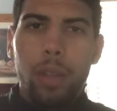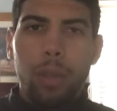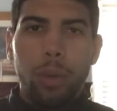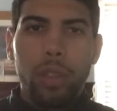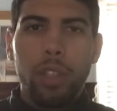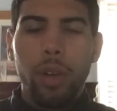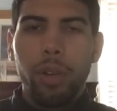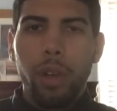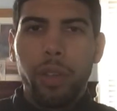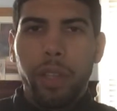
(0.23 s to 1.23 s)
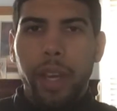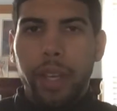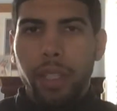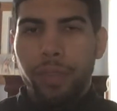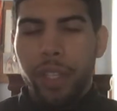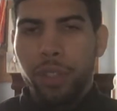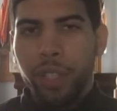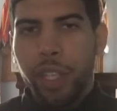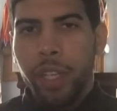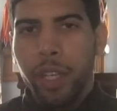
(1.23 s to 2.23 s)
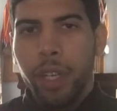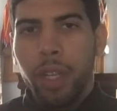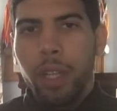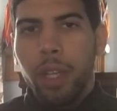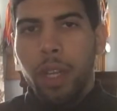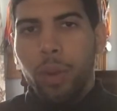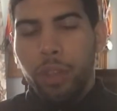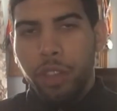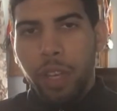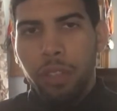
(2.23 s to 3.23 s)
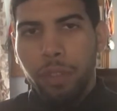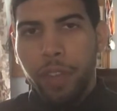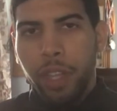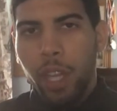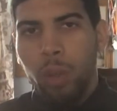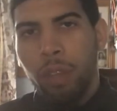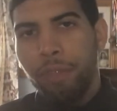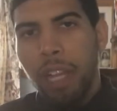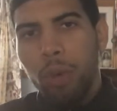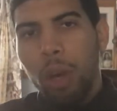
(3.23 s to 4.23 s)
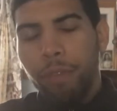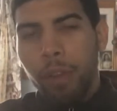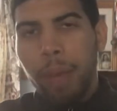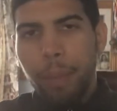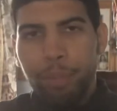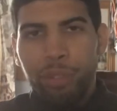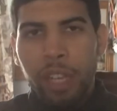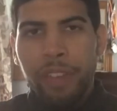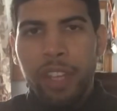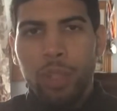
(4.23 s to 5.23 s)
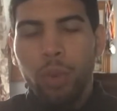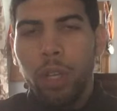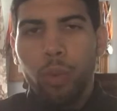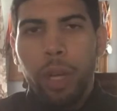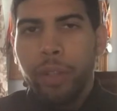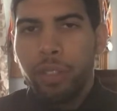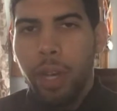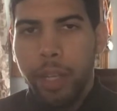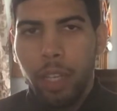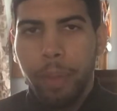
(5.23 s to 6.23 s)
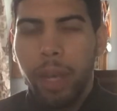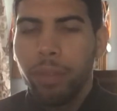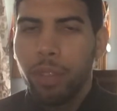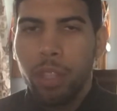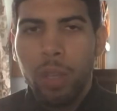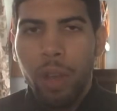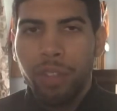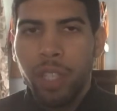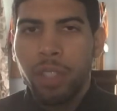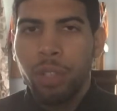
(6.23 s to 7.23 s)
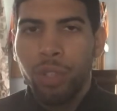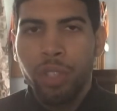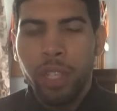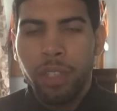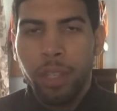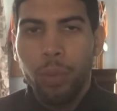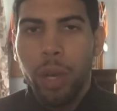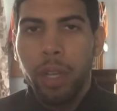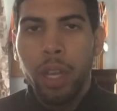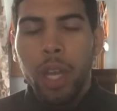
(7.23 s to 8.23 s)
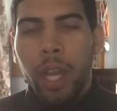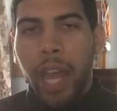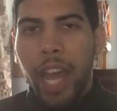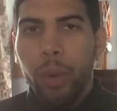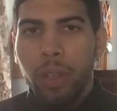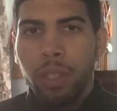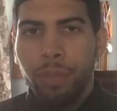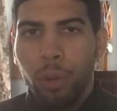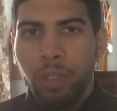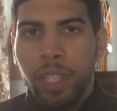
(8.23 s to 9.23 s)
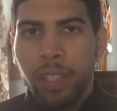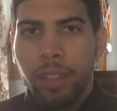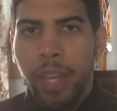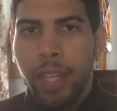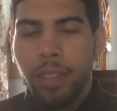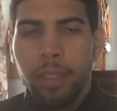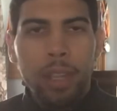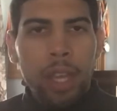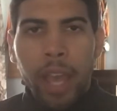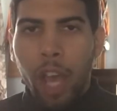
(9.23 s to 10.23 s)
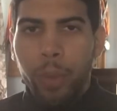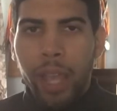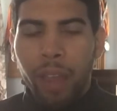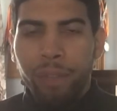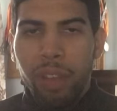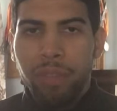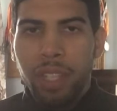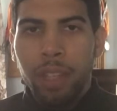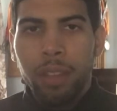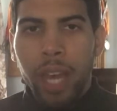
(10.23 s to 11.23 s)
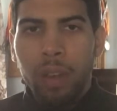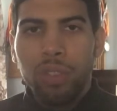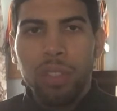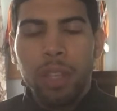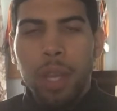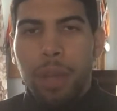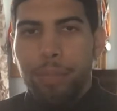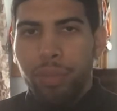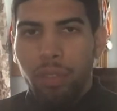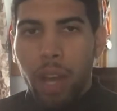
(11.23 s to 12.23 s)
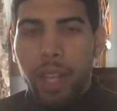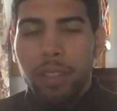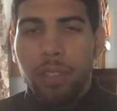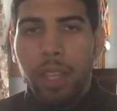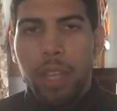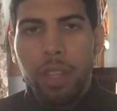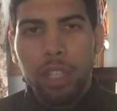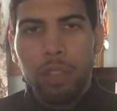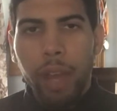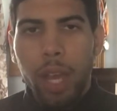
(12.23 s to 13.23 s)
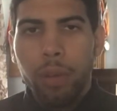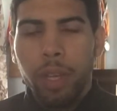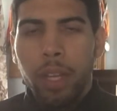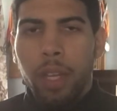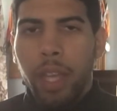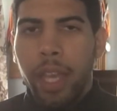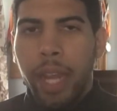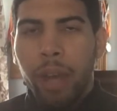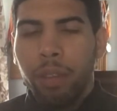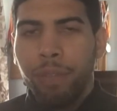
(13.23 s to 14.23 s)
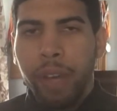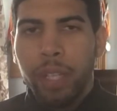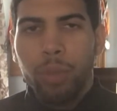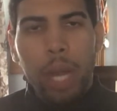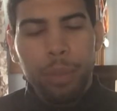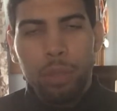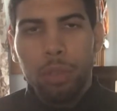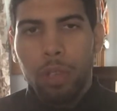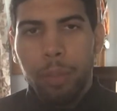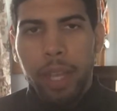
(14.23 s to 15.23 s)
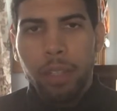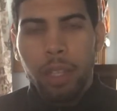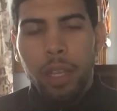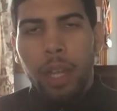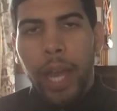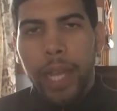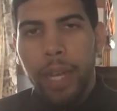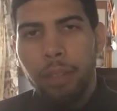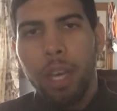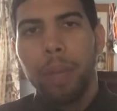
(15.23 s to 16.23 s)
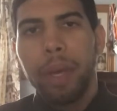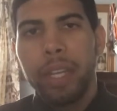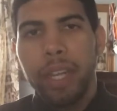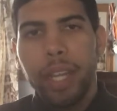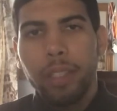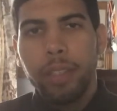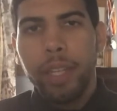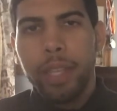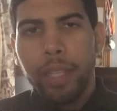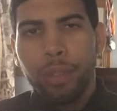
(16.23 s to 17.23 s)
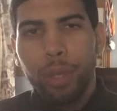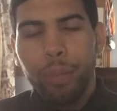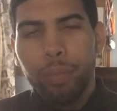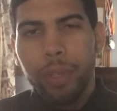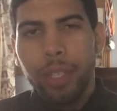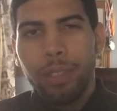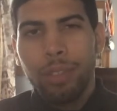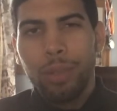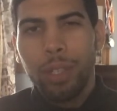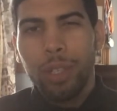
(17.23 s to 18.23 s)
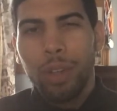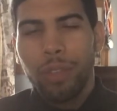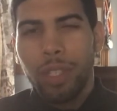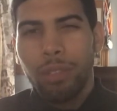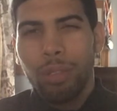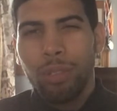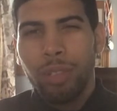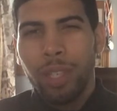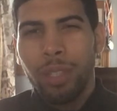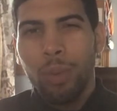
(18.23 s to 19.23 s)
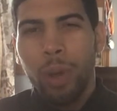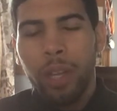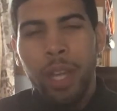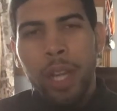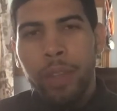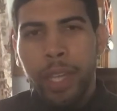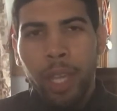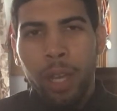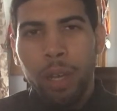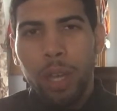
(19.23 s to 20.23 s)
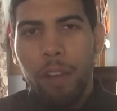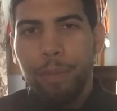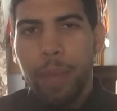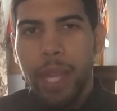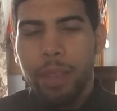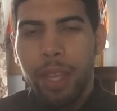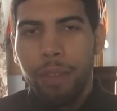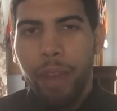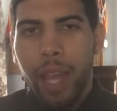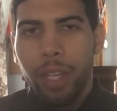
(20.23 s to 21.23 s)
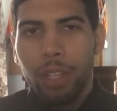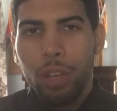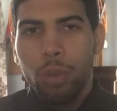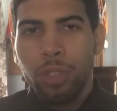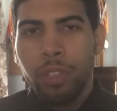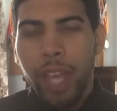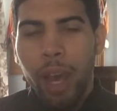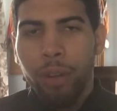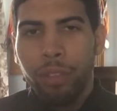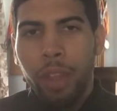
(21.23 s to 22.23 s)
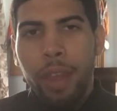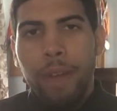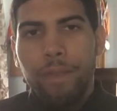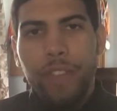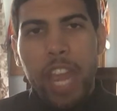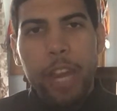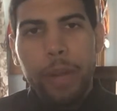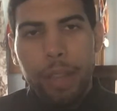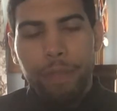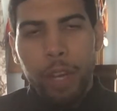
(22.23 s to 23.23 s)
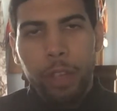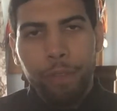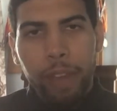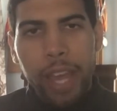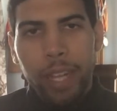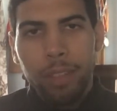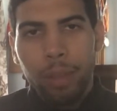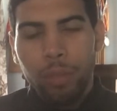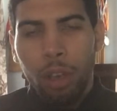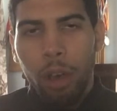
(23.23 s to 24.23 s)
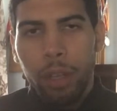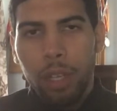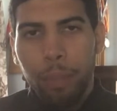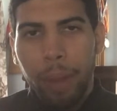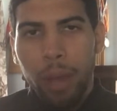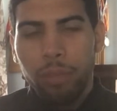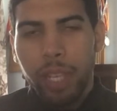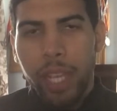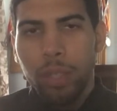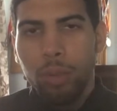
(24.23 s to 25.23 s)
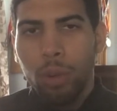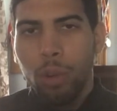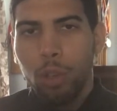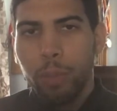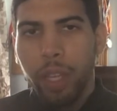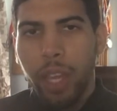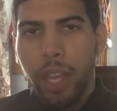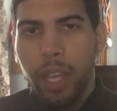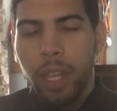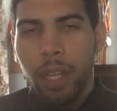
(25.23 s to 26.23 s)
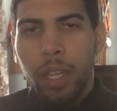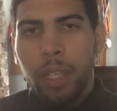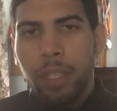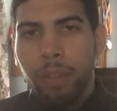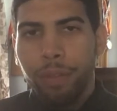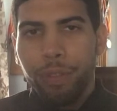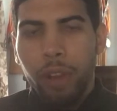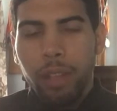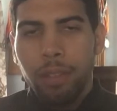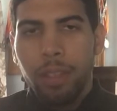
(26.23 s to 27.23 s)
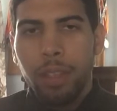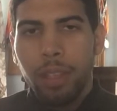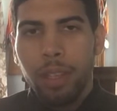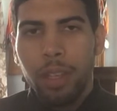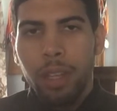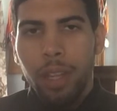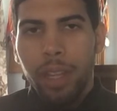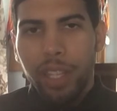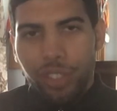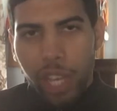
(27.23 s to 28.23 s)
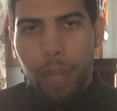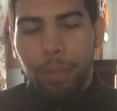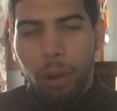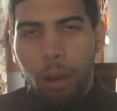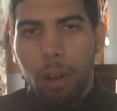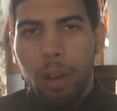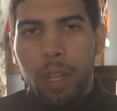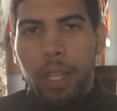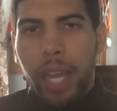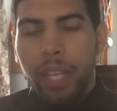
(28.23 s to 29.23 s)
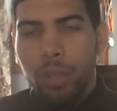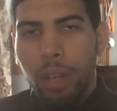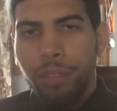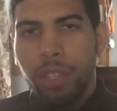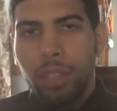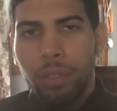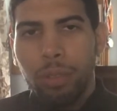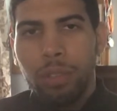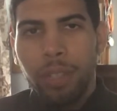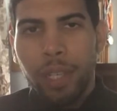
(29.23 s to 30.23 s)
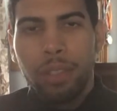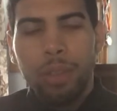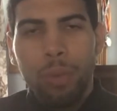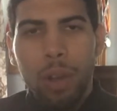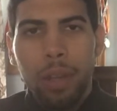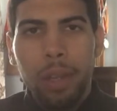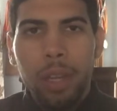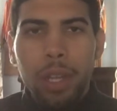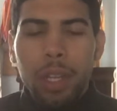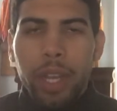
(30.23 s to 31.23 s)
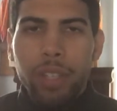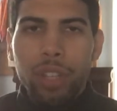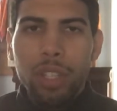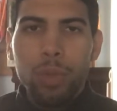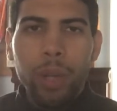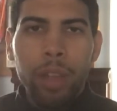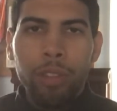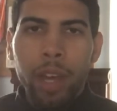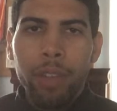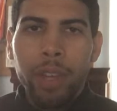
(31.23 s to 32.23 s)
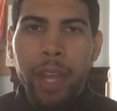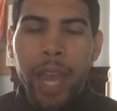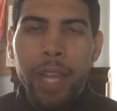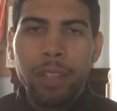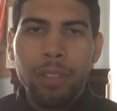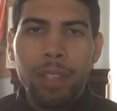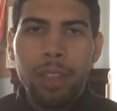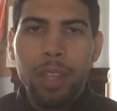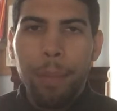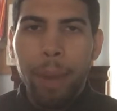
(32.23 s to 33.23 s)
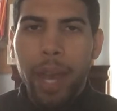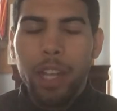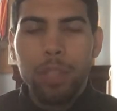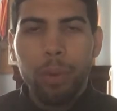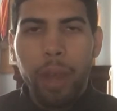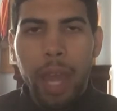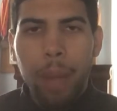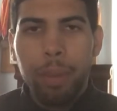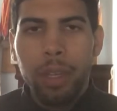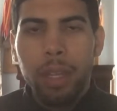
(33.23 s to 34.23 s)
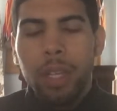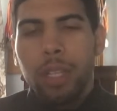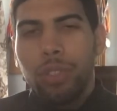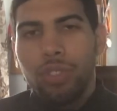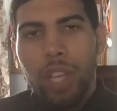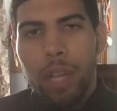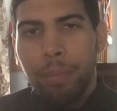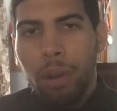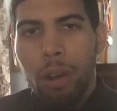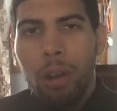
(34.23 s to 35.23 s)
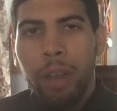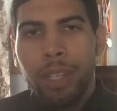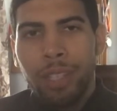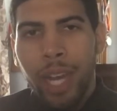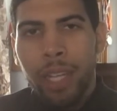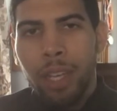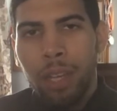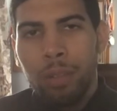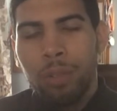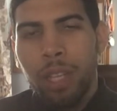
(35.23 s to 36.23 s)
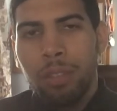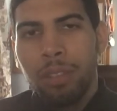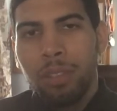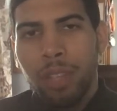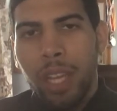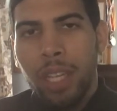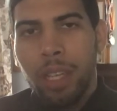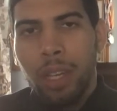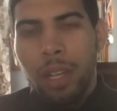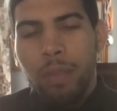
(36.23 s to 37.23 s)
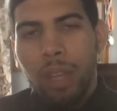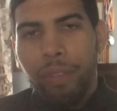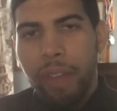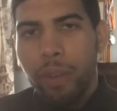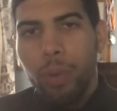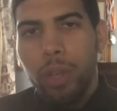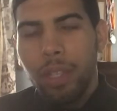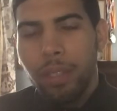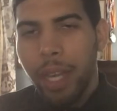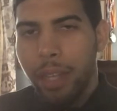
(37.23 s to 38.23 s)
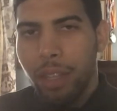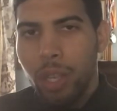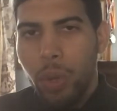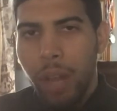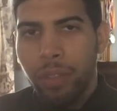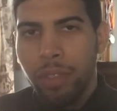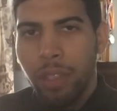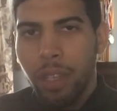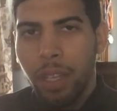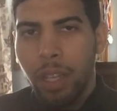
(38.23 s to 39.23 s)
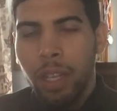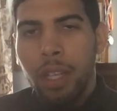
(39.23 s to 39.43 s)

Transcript: What's going on guys? Victor here with another video and the follow-up from my previous one where I was talking about the UFC 261, how it was a full success, how we had 15,000 plus in the crowd, and how the fights were absolutely amazing. I gotta talk about an incident that took place during UFC 261 that could have made the event go south very, very fast. I'm talking about Daniel Cormier confronting a uh, Jake Paul at UFC 261. And just when I thought that I hadn't seen the impossible happen, Jake Paul has gotten underneath the skin of everyone inside of the UFC.